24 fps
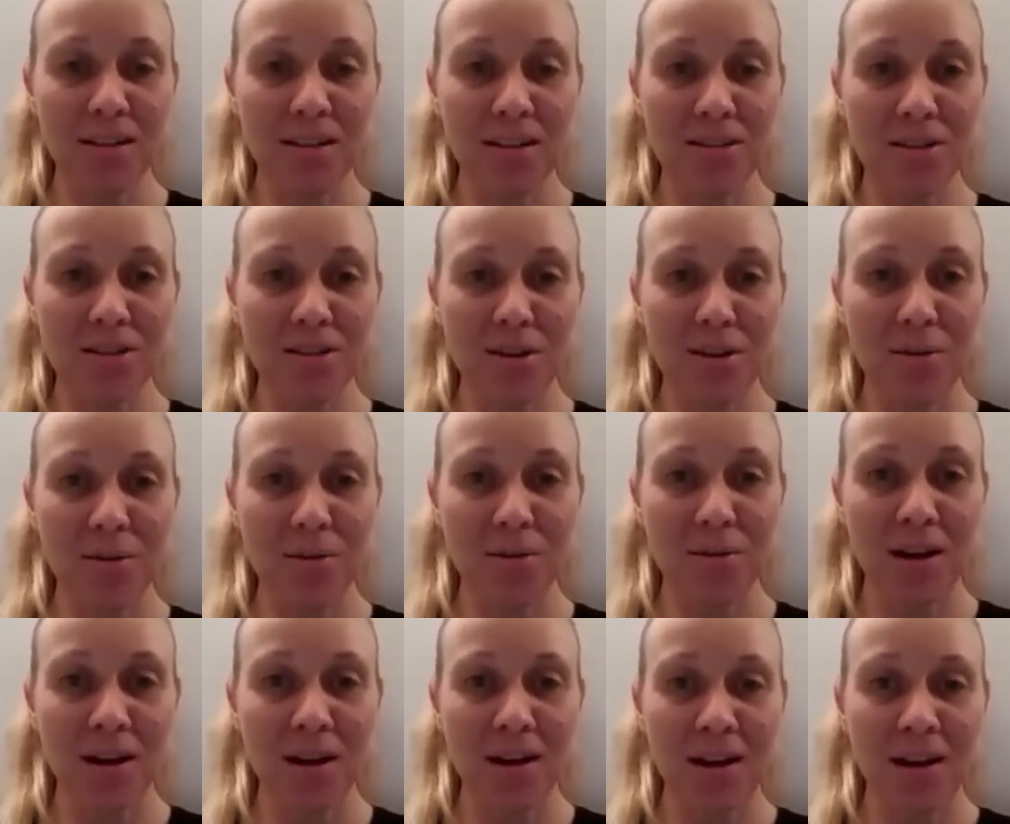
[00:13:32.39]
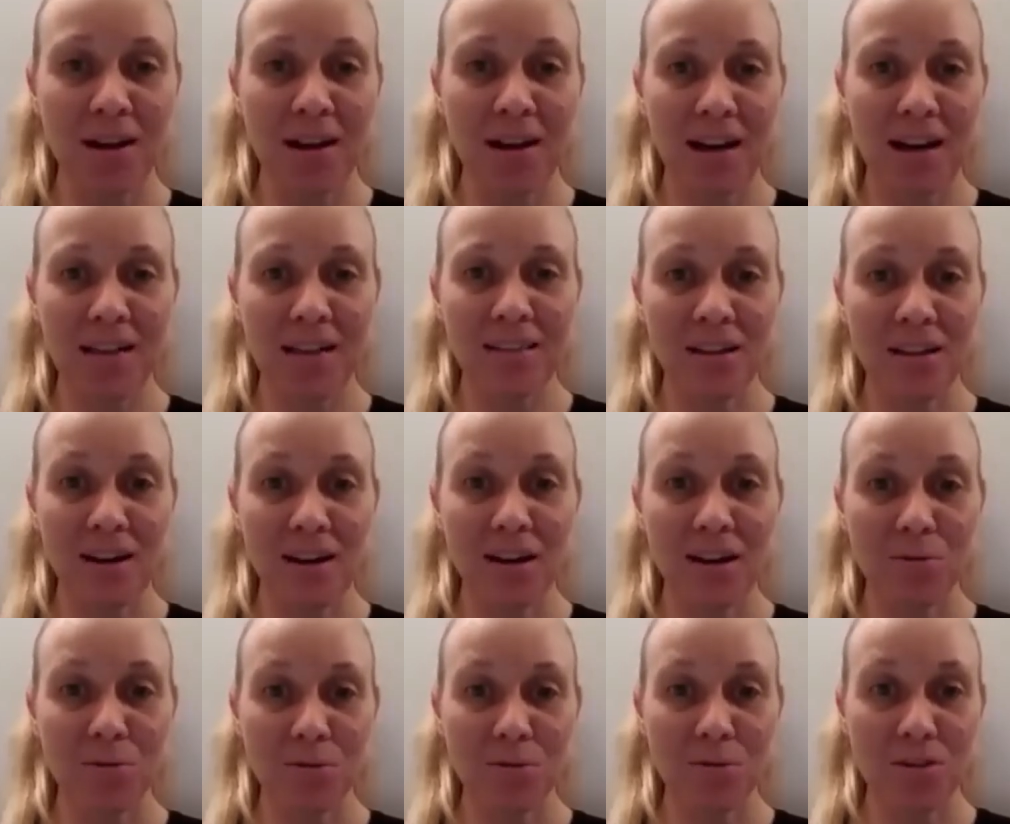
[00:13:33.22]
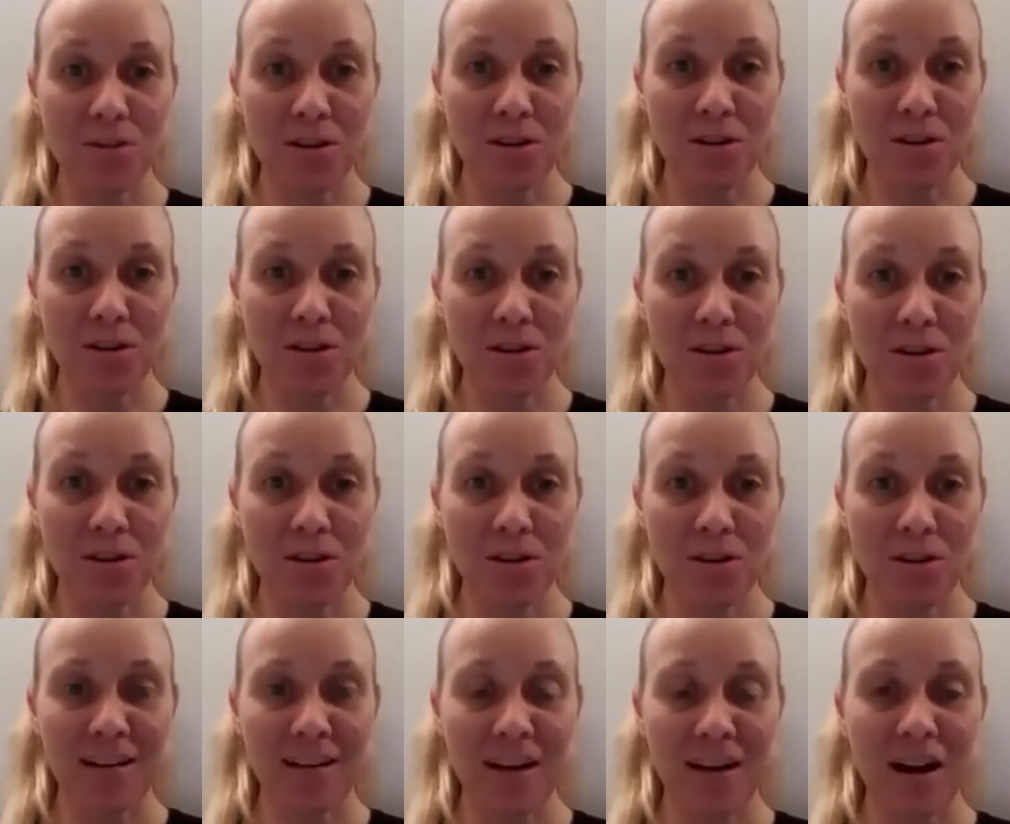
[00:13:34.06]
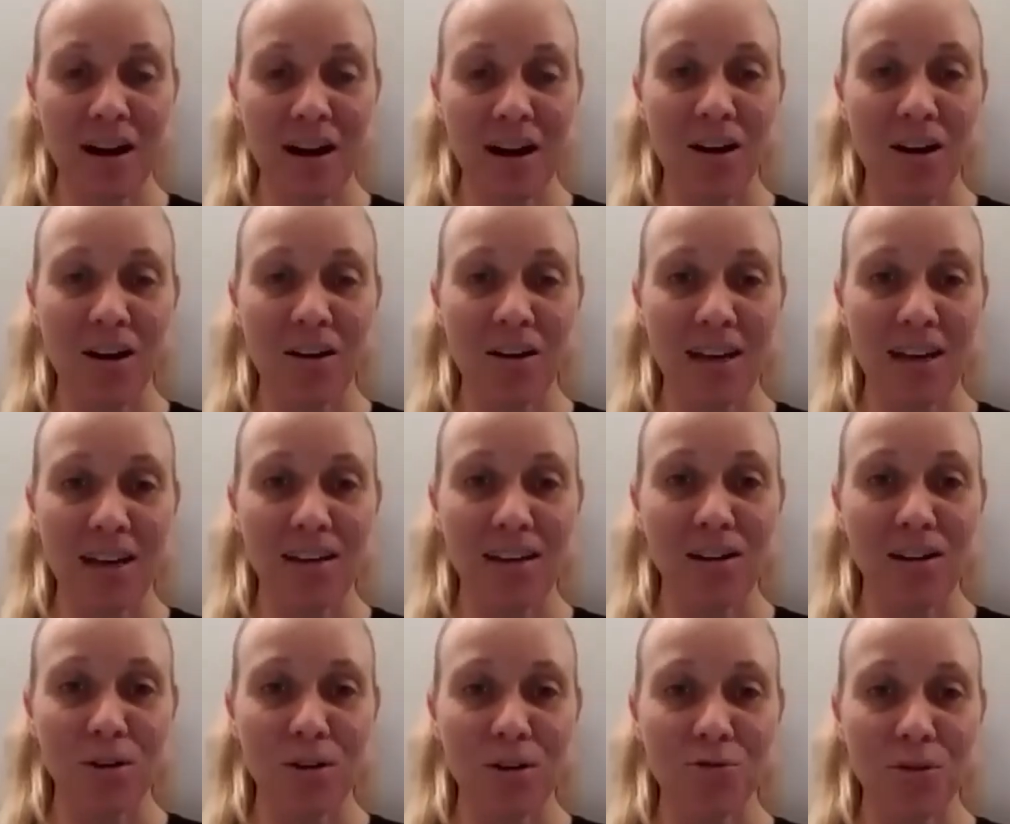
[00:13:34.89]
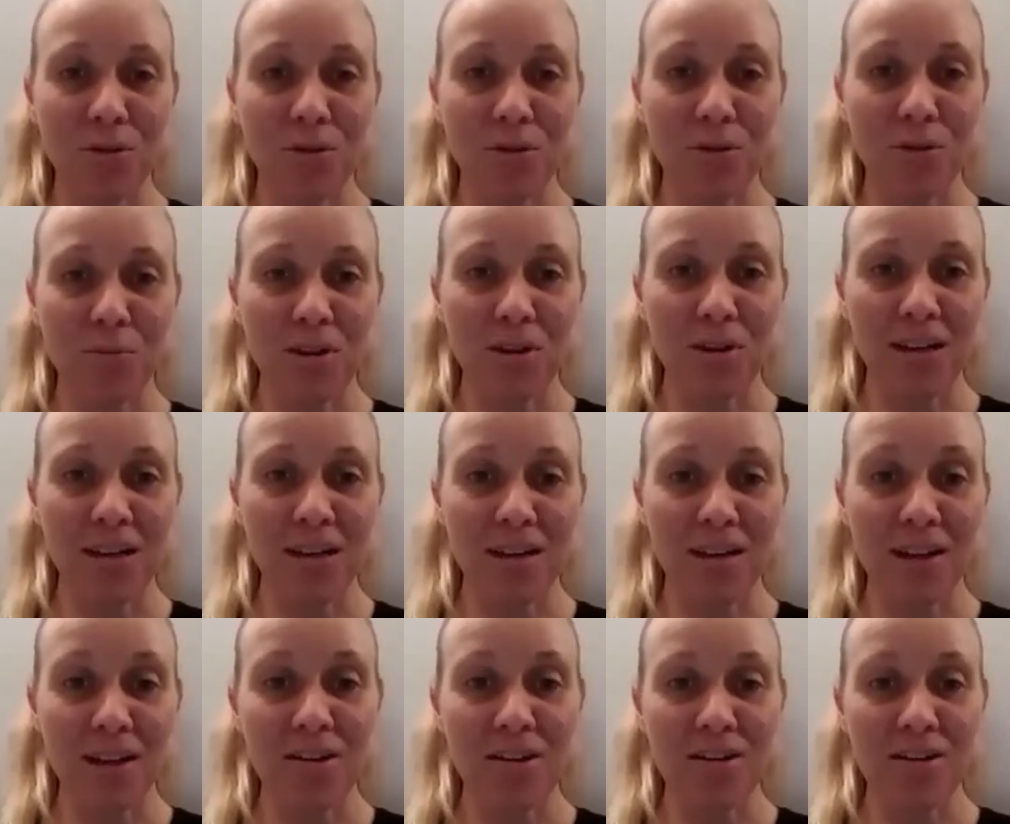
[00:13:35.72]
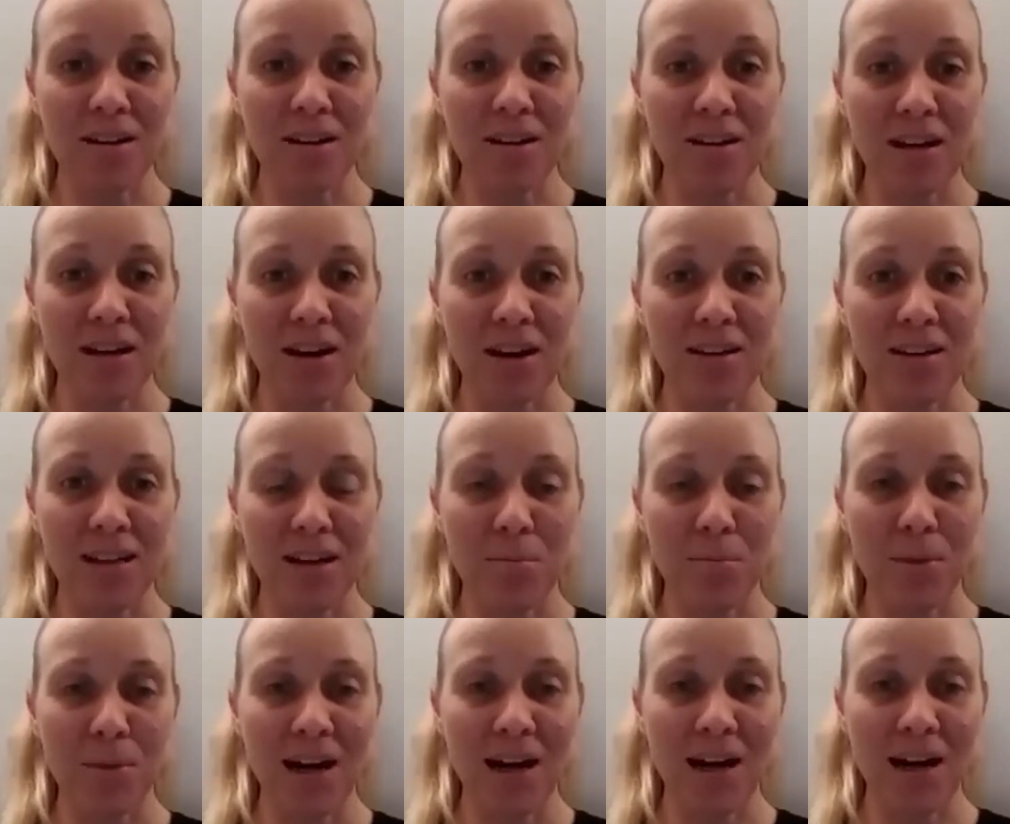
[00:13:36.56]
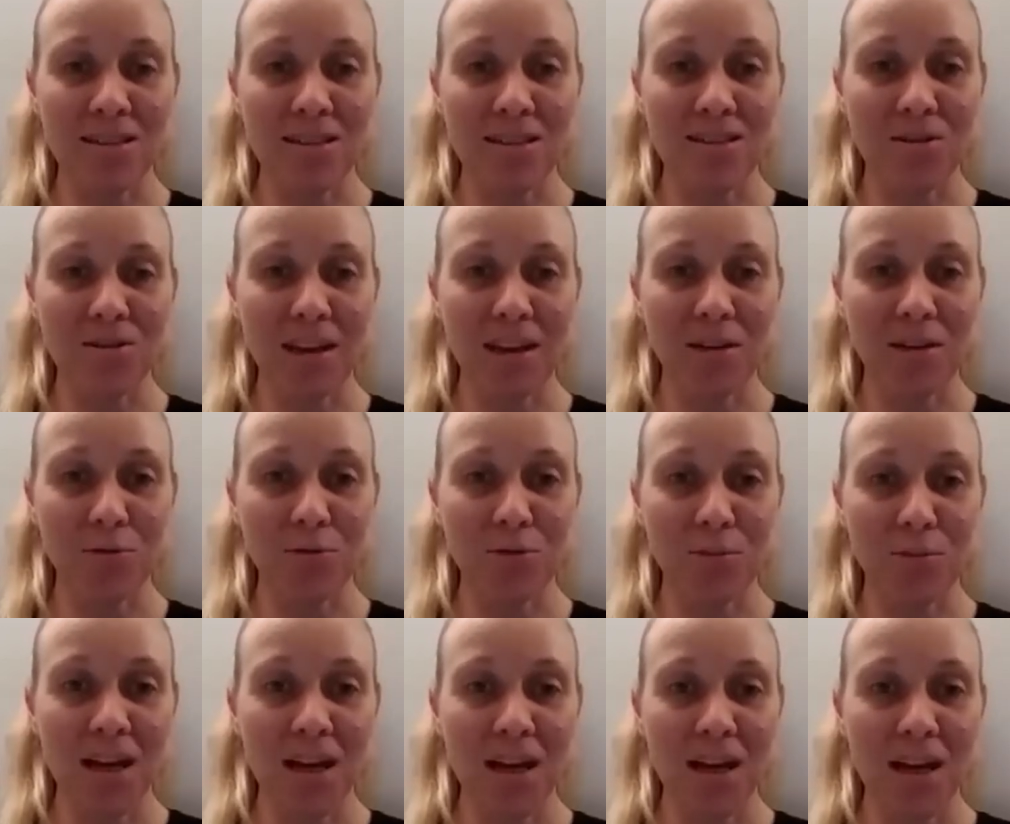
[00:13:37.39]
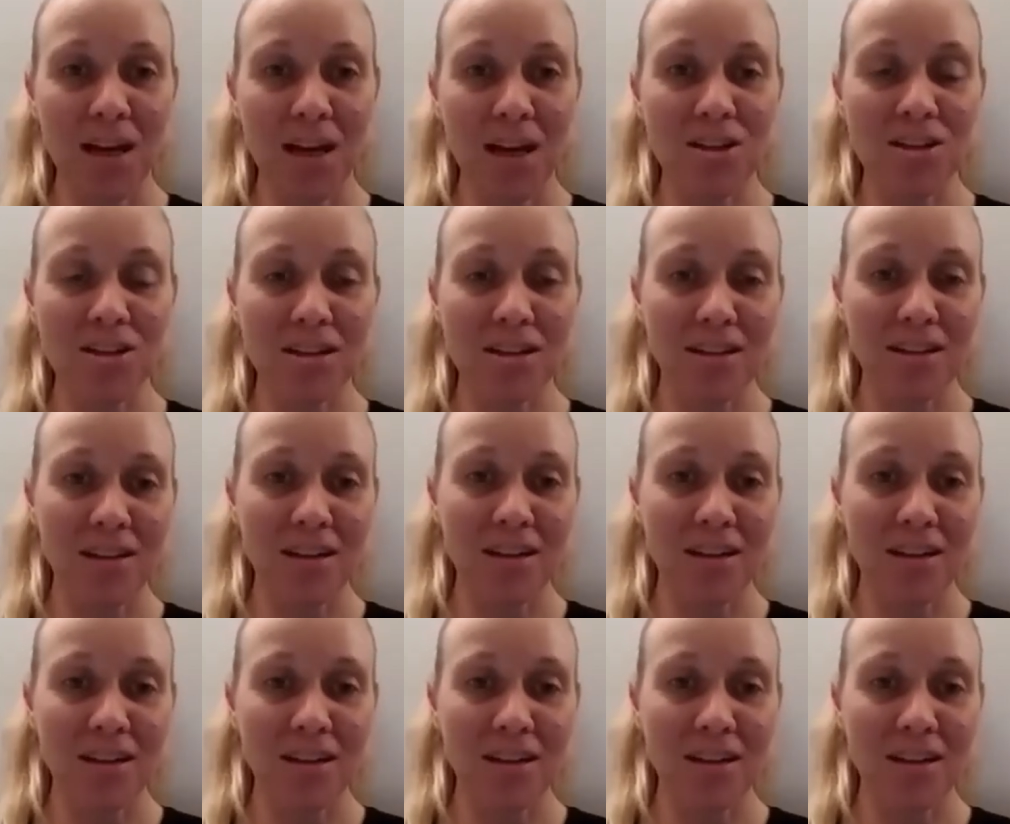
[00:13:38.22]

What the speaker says: So as Karen was talking about there, how they can learn from one another and how they can pass on the information.